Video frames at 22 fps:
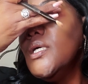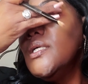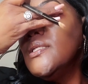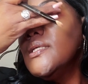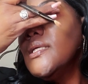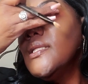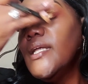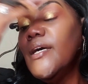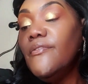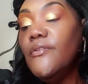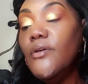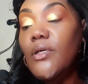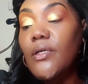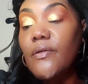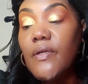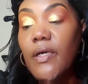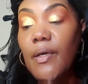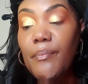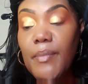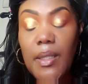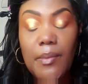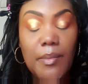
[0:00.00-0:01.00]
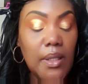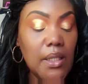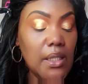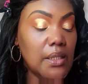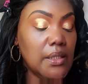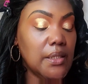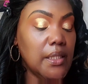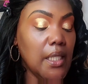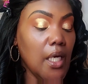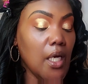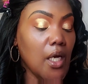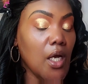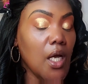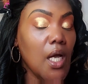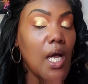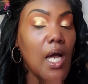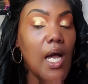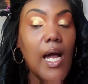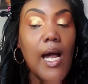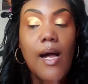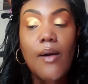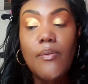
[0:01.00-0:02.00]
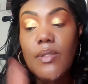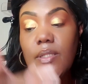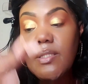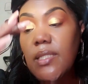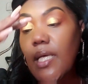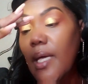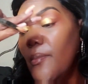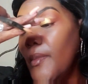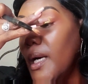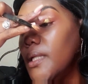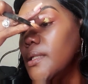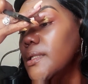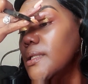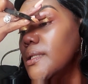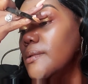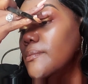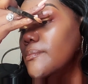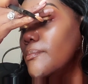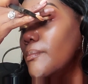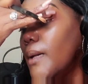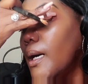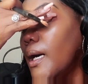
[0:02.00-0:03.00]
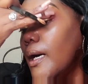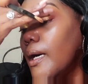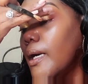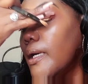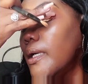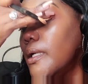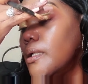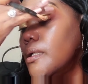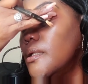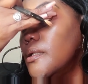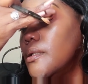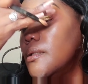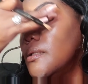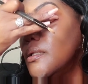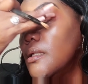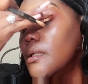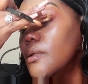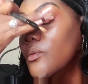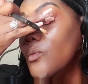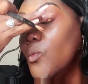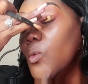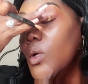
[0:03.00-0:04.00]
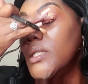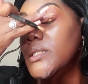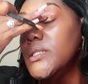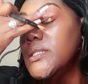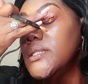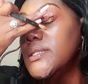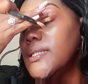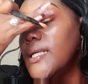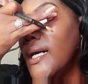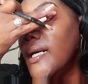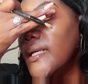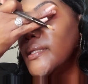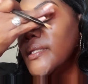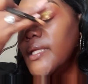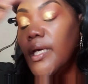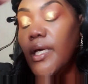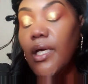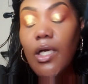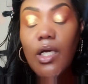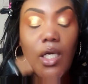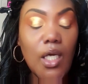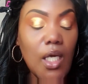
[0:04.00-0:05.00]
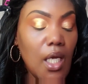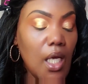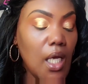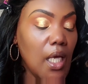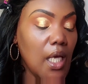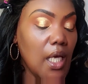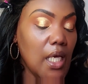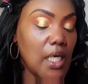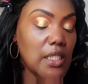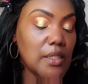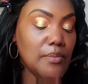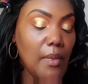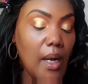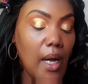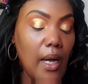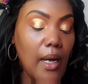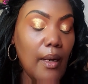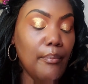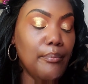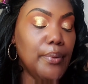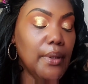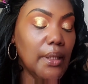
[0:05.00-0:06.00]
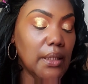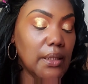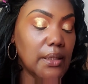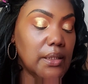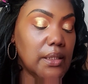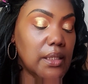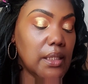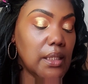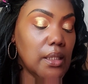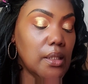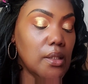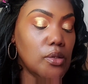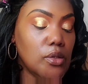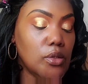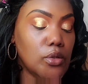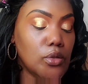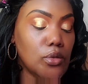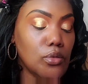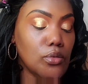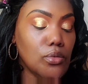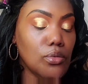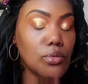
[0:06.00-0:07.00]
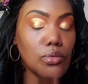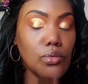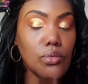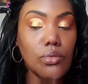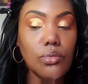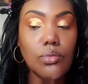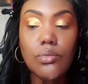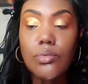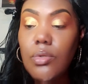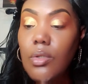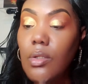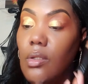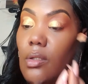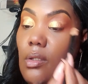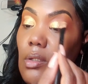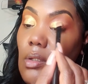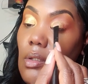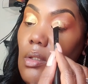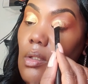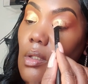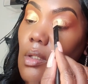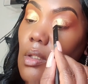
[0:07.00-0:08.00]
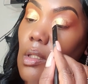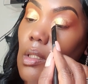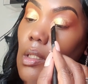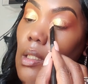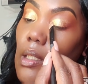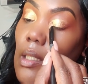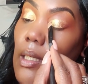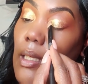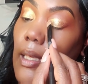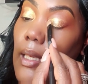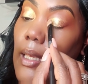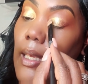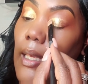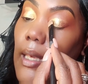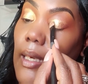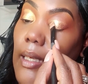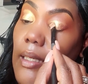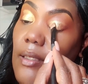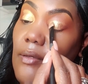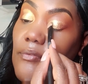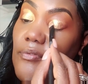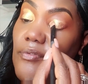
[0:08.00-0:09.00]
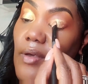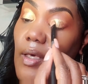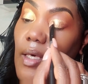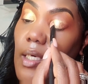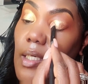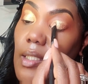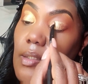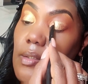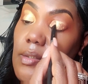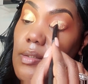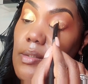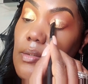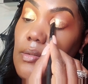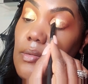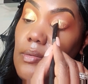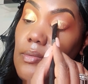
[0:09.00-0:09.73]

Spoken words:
level of commitment is there. I would say my what's not there is my ability to edit fast.